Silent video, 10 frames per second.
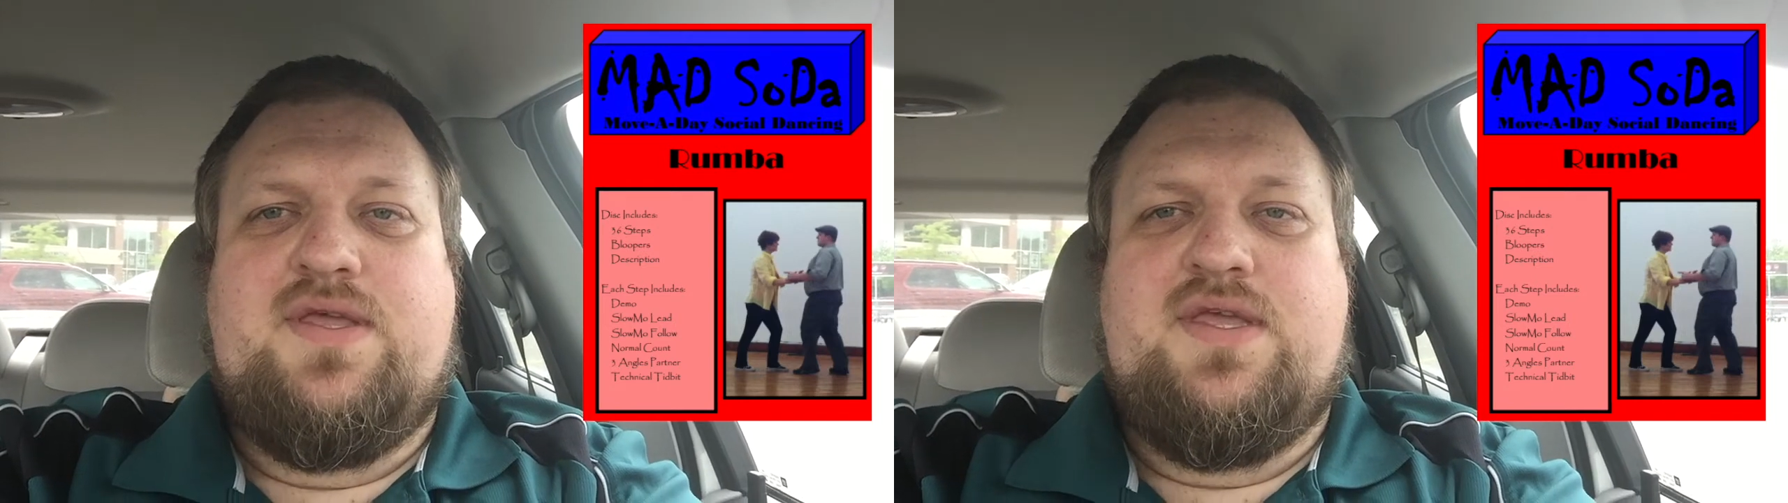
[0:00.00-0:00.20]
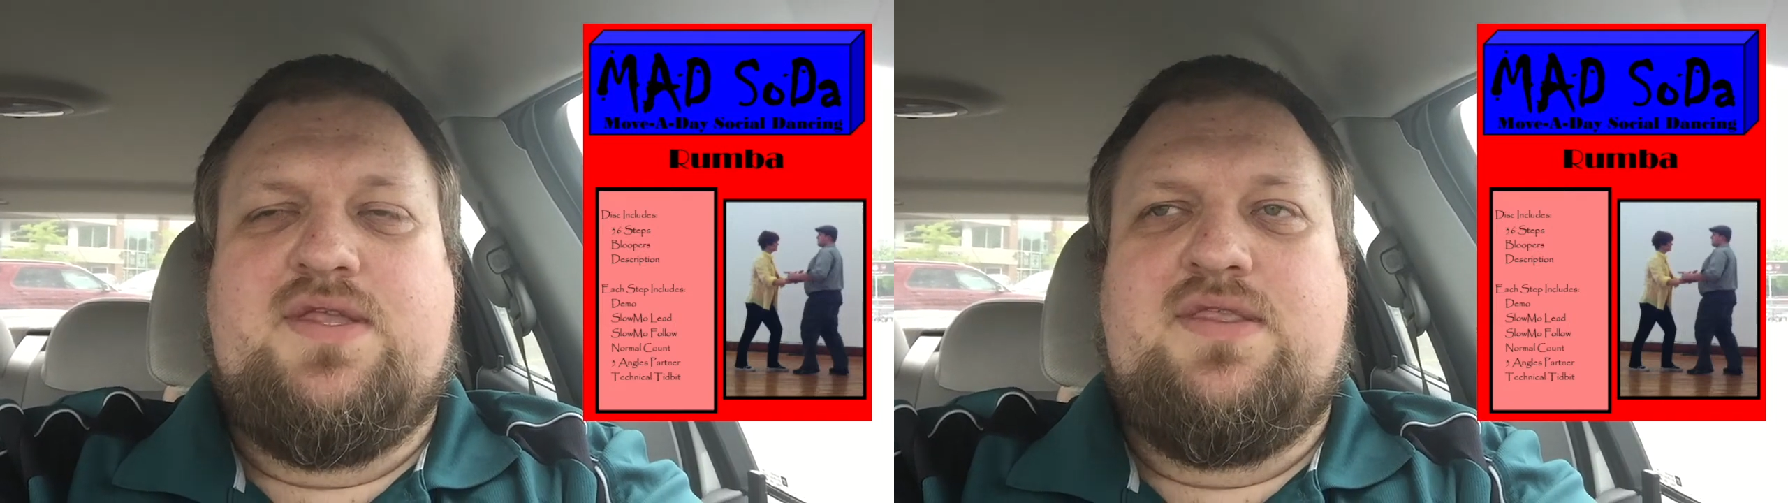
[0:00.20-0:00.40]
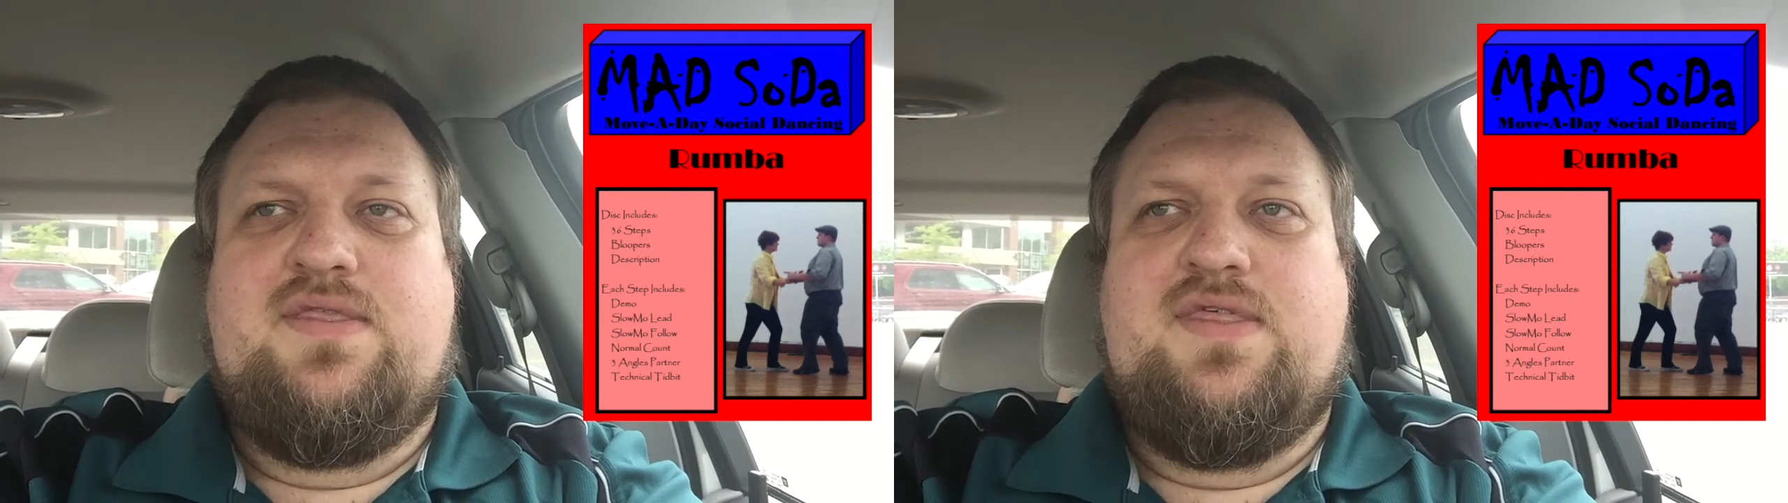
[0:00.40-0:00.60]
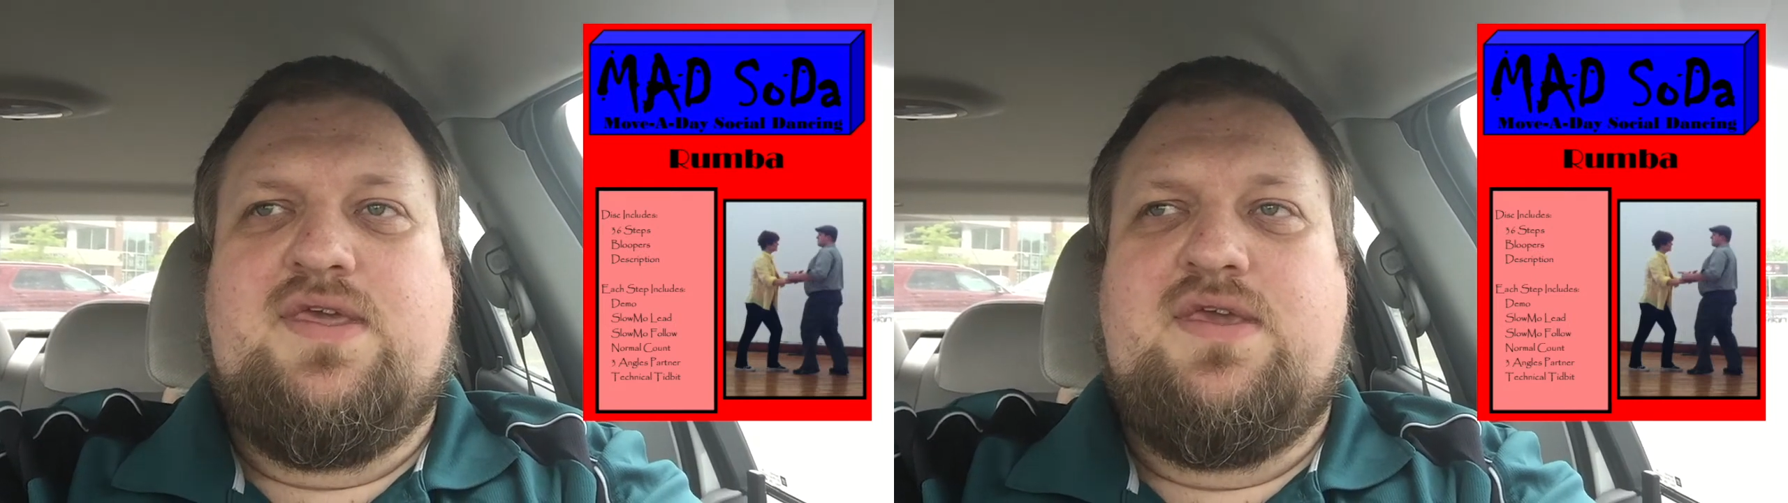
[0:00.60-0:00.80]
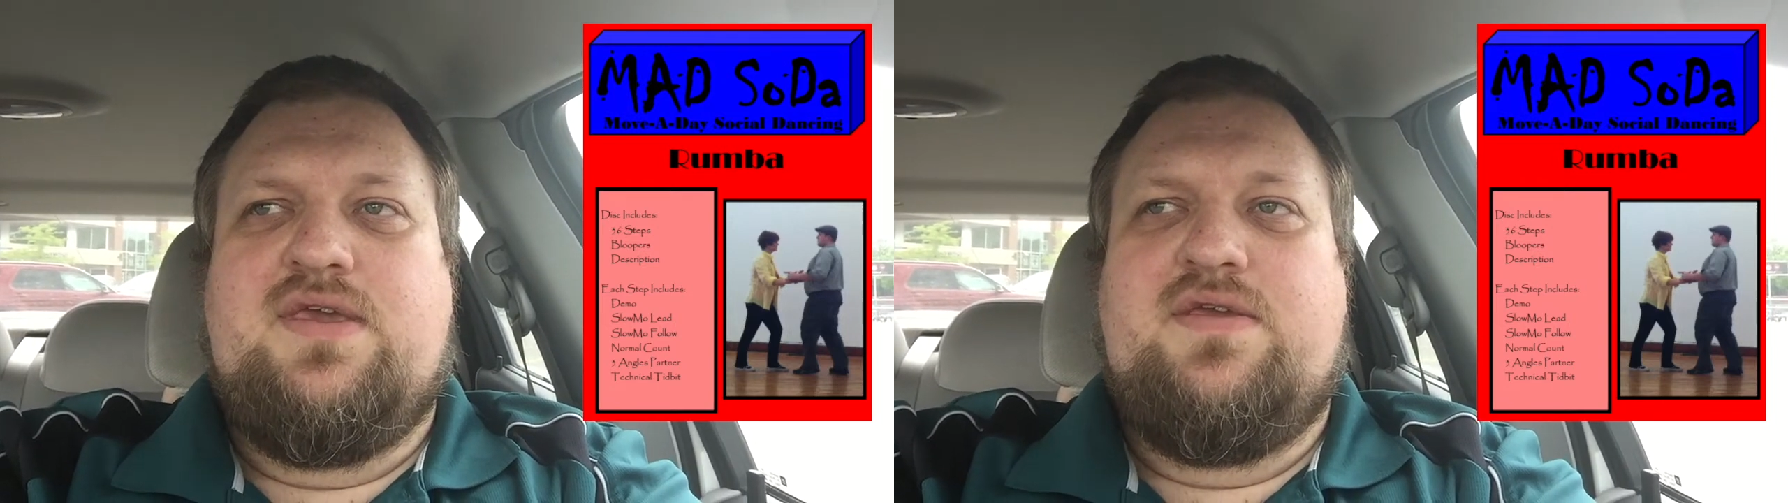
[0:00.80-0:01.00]
in
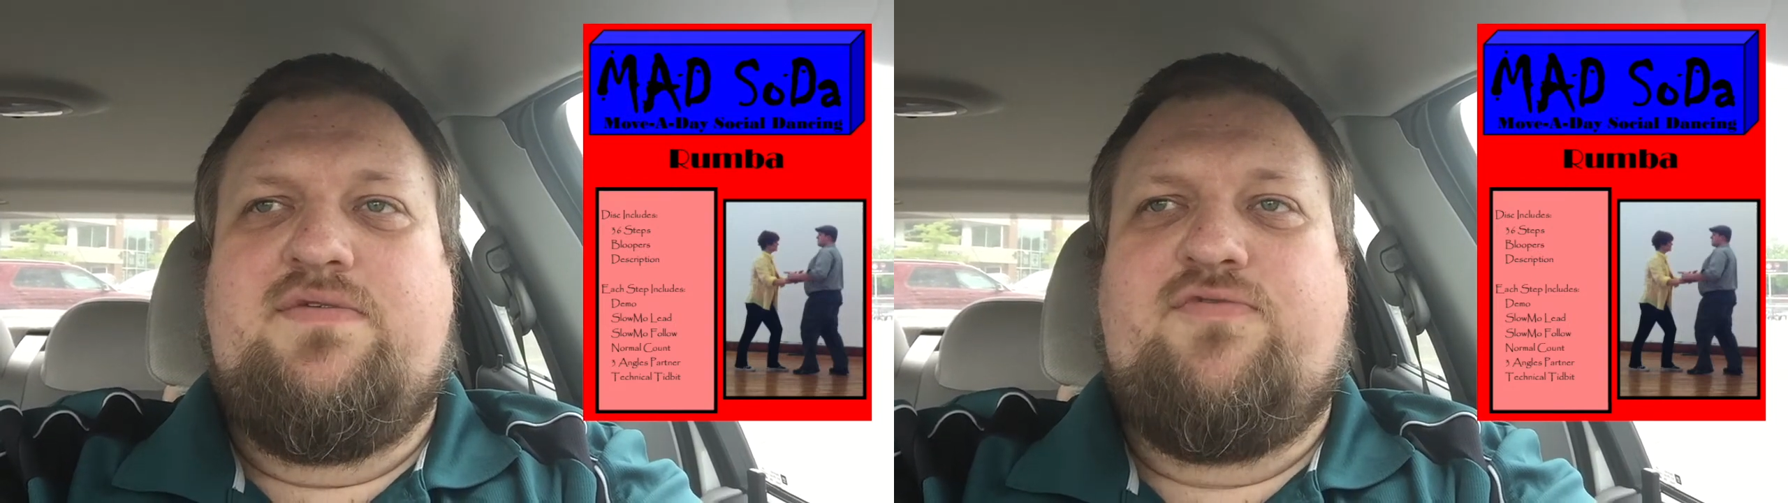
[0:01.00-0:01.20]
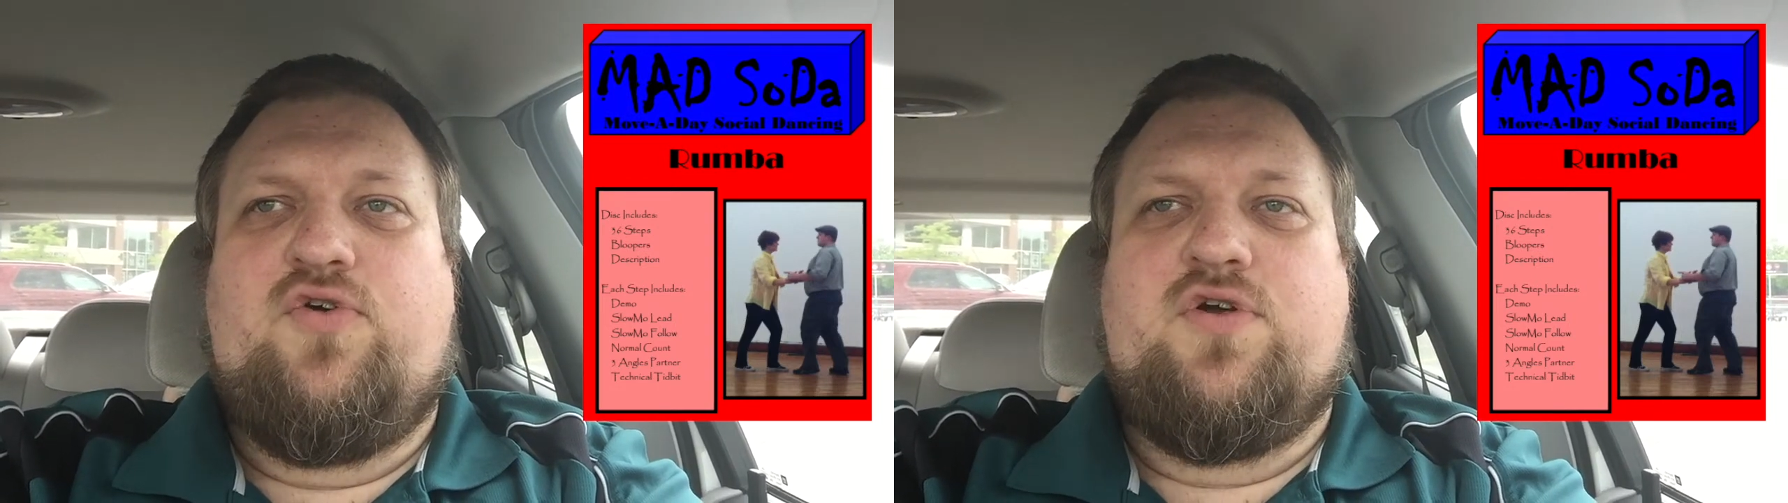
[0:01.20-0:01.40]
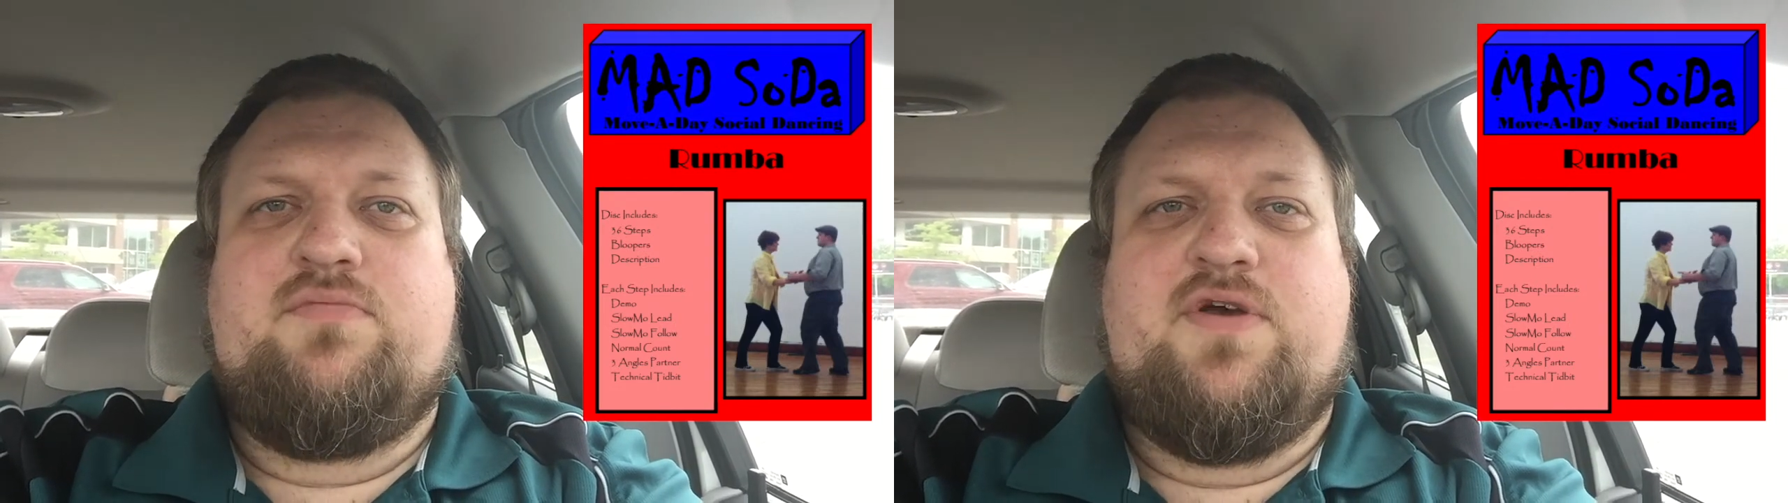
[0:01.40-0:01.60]
the form